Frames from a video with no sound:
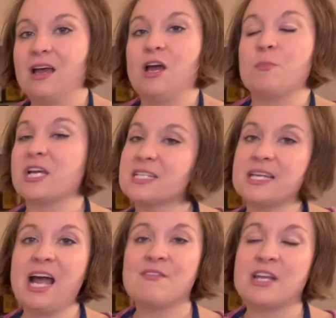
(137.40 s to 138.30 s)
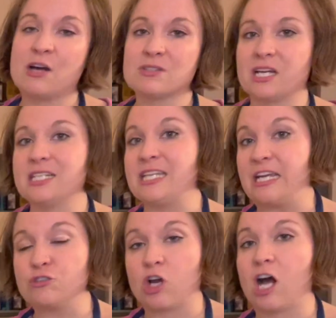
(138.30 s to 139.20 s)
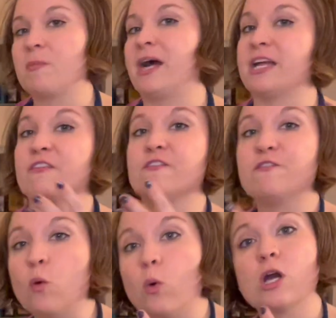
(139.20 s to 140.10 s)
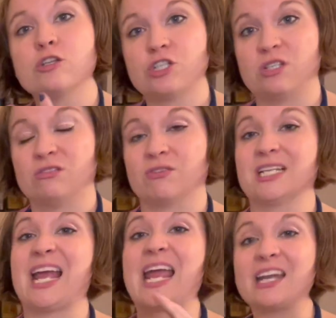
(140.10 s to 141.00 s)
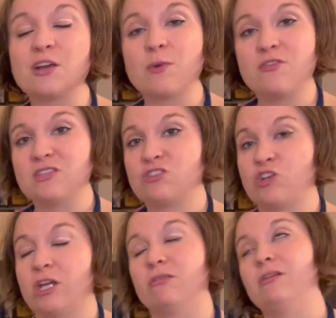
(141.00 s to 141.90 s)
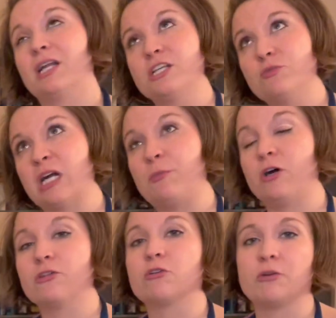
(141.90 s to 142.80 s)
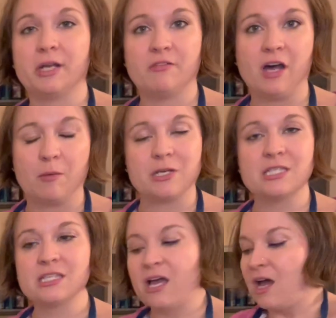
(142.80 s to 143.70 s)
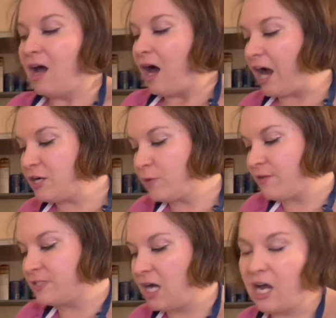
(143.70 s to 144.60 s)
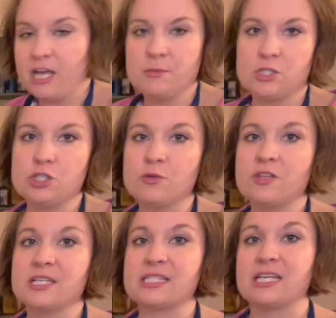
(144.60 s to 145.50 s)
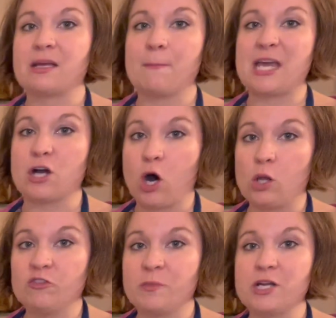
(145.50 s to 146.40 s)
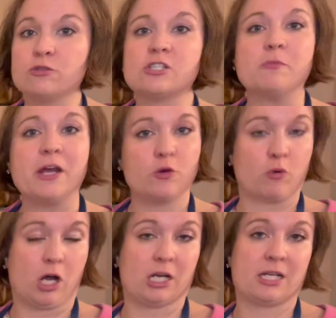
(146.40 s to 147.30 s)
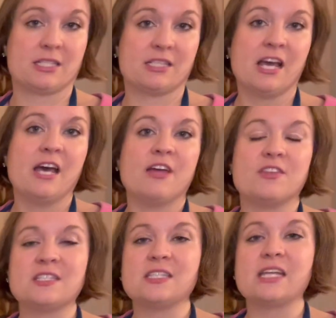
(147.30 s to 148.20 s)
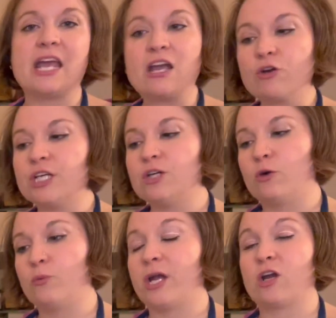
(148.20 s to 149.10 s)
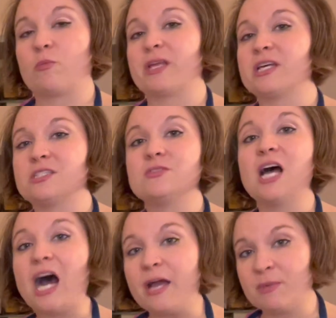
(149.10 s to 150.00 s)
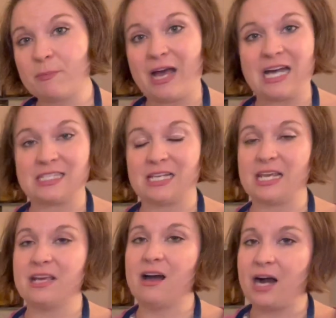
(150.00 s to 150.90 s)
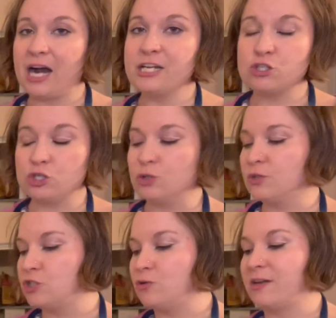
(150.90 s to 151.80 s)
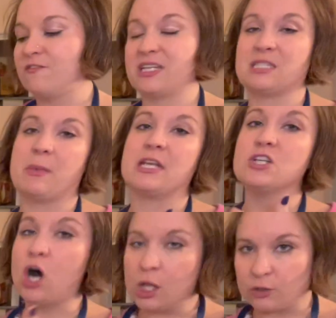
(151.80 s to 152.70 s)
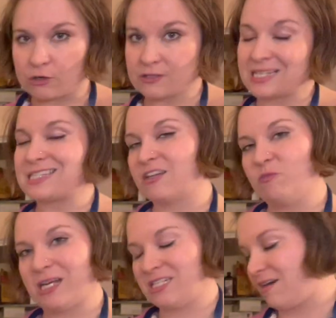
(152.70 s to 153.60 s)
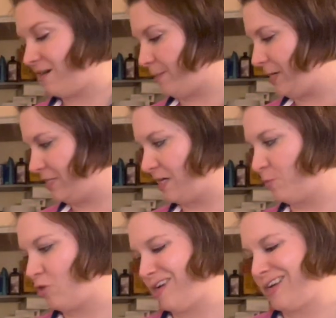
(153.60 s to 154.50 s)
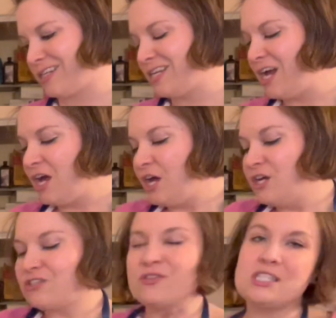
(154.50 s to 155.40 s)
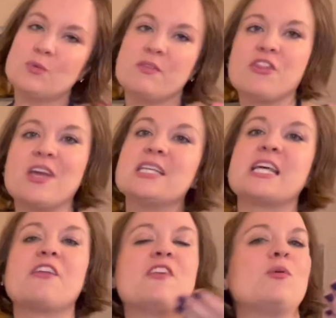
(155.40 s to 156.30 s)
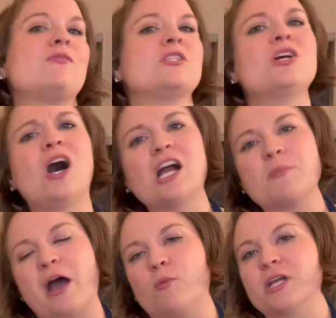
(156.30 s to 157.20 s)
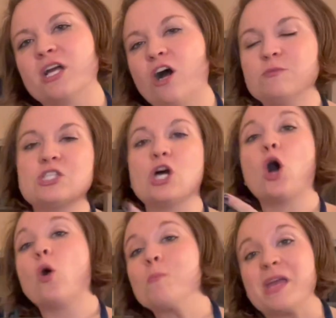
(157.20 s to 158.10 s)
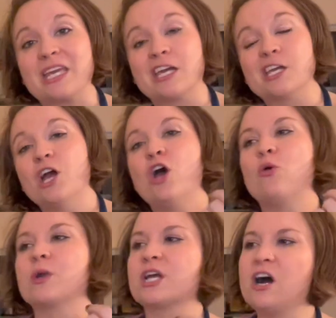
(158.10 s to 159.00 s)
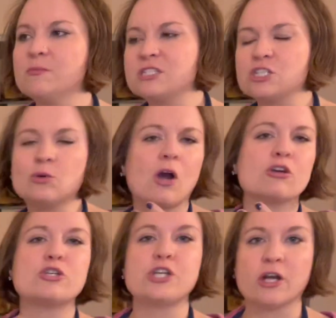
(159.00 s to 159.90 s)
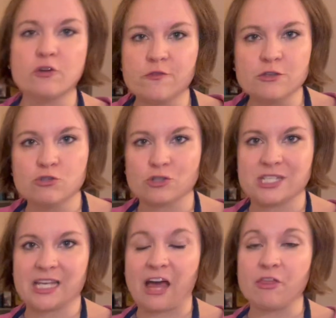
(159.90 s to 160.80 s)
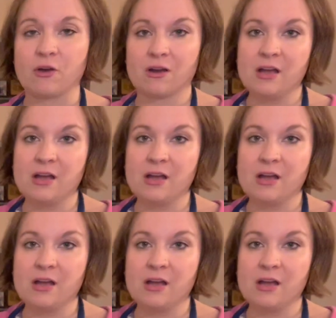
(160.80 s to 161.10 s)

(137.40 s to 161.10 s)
Because I have an outside day job, I have 4 children, and I run this channel, and I do a couple other creative hobbies, I don't have time to do things like make all of my own tomato products. This is an area where, because of time capacity, I choose to invest my dollars instead of my time into that product. So this is one of the things I think we have to talk about when it comes to homemaking, when it comes to our shared future together.